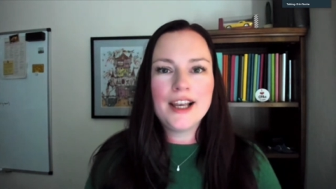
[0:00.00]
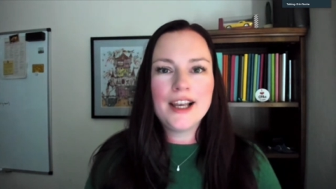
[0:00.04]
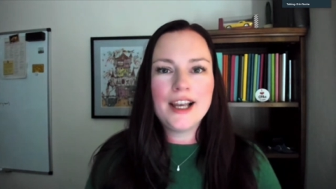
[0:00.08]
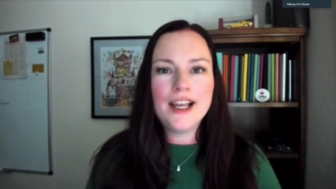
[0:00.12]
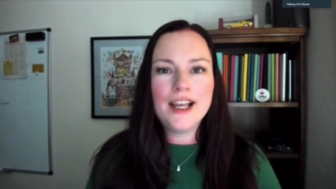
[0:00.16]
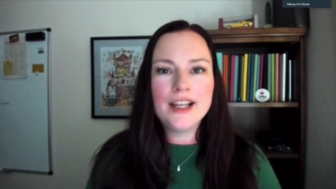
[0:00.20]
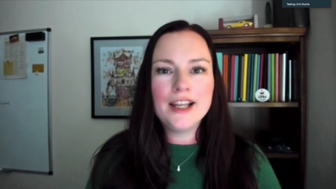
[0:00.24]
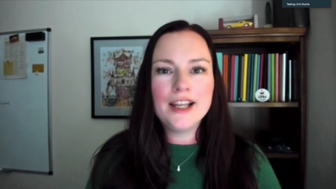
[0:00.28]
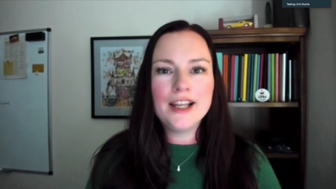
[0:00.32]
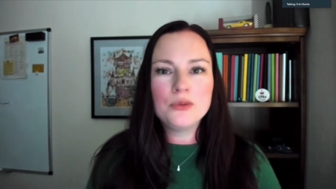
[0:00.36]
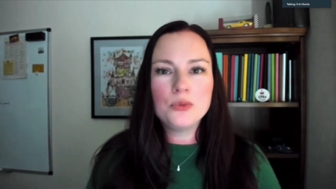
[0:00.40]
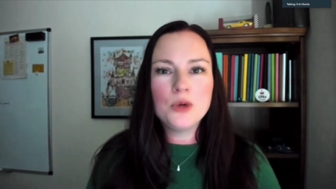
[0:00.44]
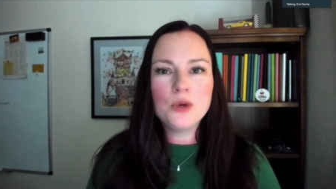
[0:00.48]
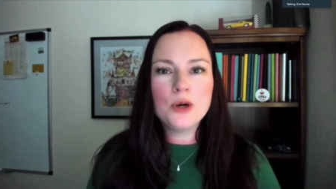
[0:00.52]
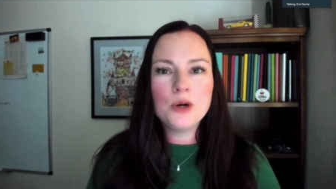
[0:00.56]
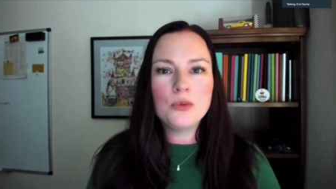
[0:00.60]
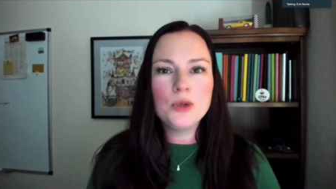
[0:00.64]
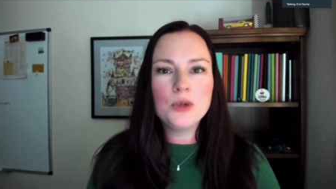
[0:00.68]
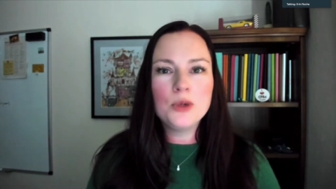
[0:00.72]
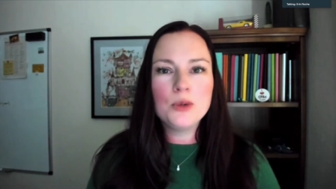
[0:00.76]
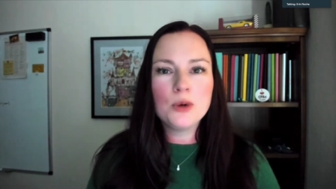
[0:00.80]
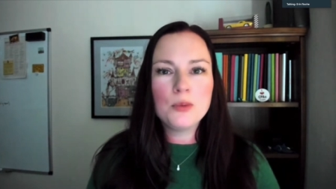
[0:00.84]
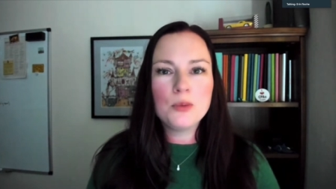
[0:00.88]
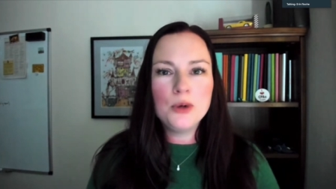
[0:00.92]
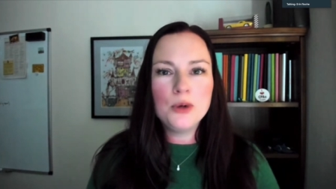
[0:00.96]
And what
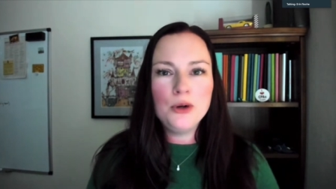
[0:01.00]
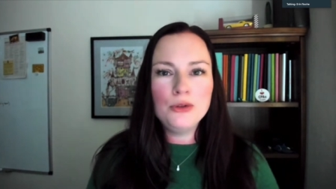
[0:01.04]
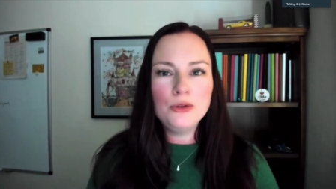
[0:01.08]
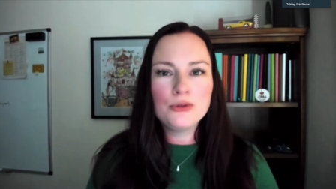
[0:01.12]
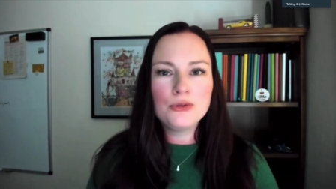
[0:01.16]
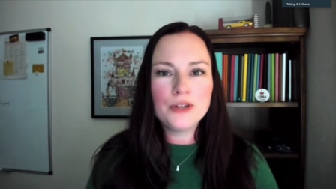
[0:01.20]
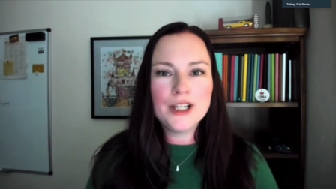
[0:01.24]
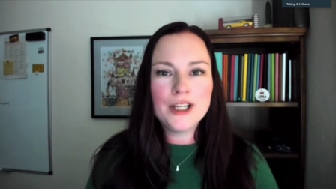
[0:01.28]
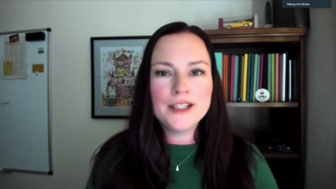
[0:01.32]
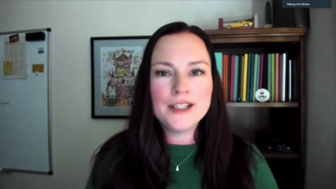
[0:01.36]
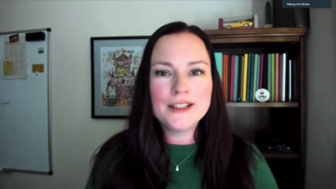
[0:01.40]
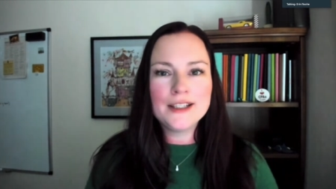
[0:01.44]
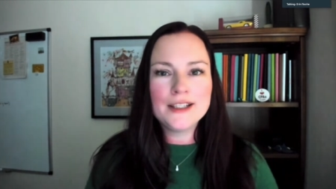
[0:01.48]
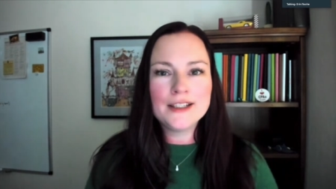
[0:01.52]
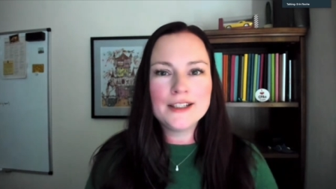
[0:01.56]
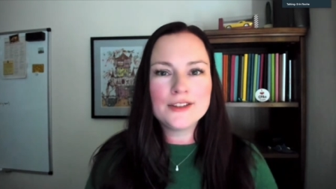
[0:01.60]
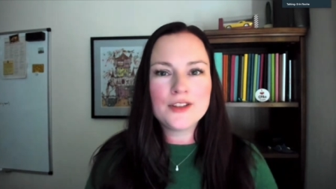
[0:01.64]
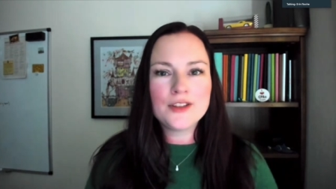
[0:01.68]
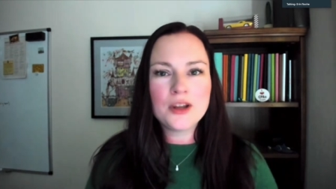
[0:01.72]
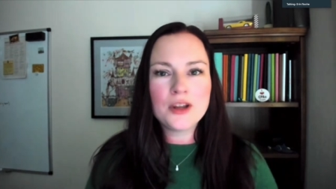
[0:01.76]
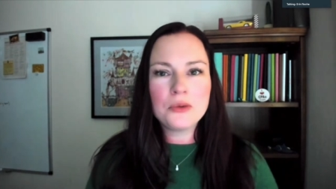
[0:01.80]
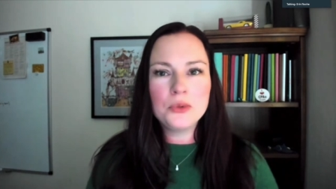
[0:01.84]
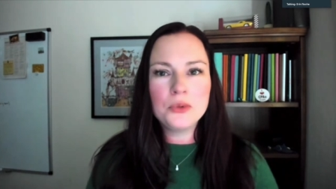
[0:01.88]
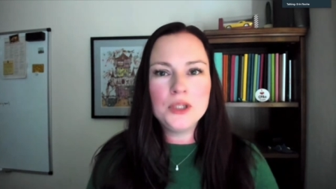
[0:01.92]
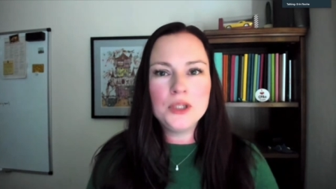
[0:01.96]
we were both finding is
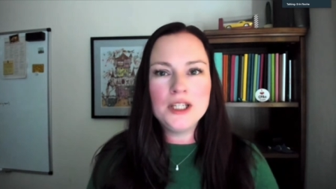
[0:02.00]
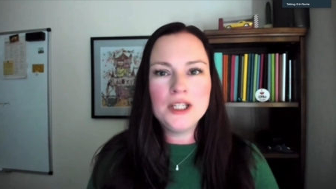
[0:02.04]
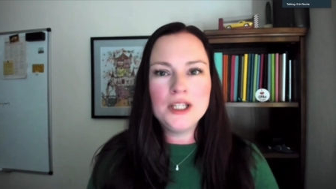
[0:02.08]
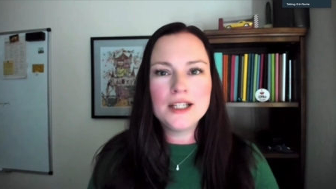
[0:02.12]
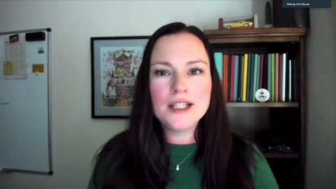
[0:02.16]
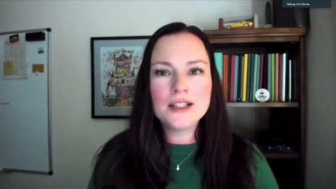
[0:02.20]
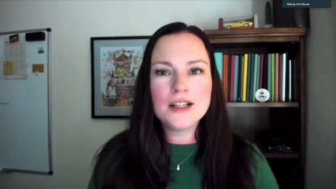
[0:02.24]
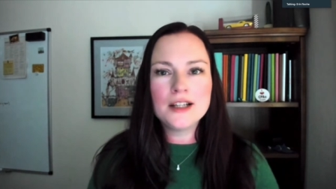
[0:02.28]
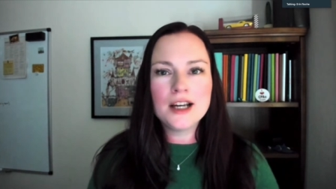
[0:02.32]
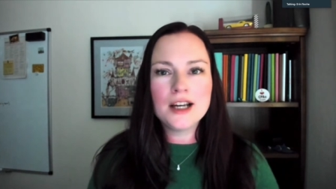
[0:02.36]
that we needed